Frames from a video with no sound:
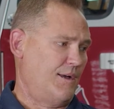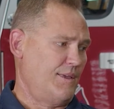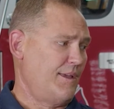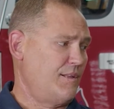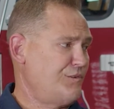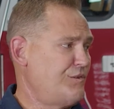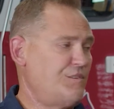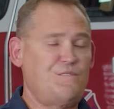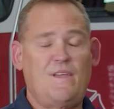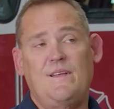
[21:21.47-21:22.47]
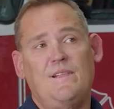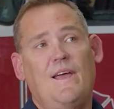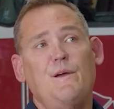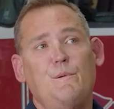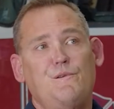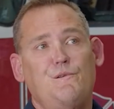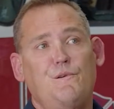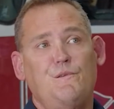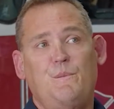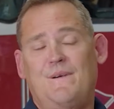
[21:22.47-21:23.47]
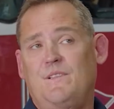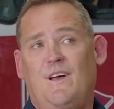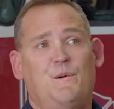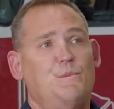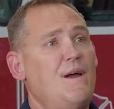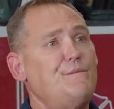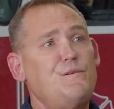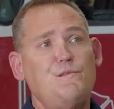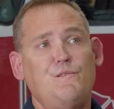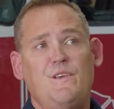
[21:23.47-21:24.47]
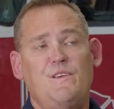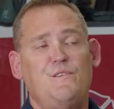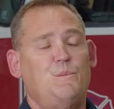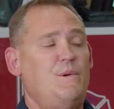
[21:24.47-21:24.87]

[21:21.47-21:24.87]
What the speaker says: English as a second language students. We have a lot of refugees.